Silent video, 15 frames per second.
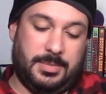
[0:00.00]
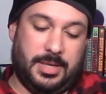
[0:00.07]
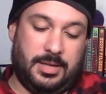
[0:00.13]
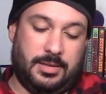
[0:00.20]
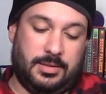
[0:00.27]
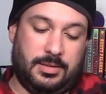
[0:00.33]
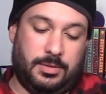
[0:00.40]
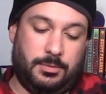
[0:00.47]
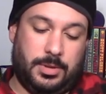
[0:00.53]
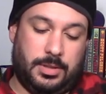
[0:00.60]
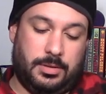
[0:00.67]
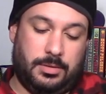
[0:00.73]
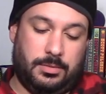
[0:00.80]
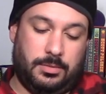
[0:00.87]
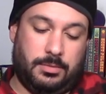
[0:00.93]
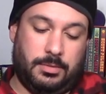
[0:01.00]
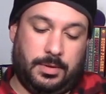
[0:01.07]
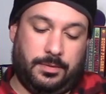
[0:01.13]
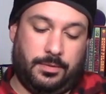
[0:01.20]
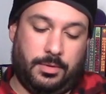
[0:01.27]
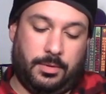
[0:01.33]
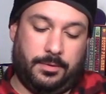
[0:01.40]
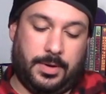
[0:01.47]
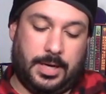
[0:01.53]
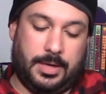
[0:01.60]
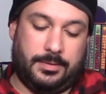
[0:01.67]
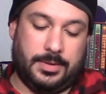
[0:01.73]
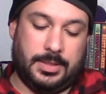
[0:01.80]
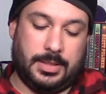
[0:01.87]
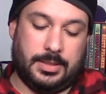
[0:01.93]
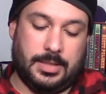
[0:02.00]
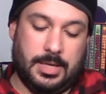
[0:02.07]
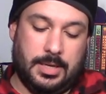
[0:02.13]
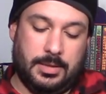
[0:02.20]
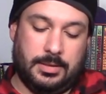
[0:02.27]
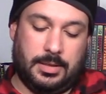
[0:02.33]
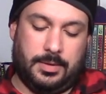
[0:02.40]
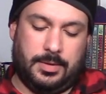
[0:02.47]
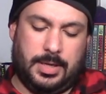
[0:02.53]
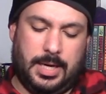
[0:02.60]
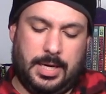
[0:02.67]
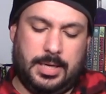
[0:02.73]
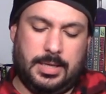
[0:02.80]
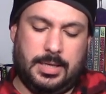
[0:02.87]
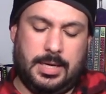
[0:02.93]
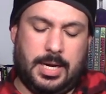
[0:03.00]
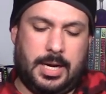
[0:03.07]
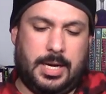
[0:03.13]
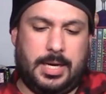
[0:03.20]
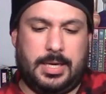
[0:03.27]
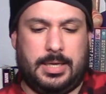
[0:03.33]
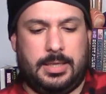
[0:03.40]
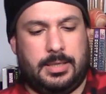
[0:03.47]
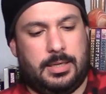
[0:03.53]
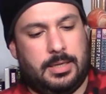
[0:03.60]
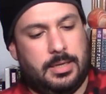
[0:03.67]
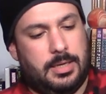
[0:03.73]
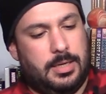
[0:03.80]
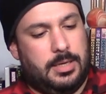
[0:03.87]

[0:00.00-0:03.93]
Let's see, 1, 2, 3, 4, 5, 6, 7, 8, 9,